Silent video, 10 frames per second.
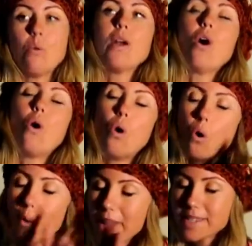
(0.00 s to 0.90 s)
we're
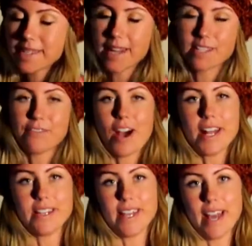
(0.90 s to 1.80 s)
always
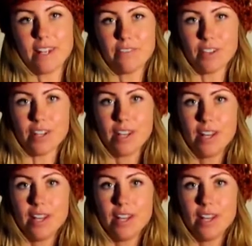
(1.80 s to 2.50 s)
satisfied at the end of it.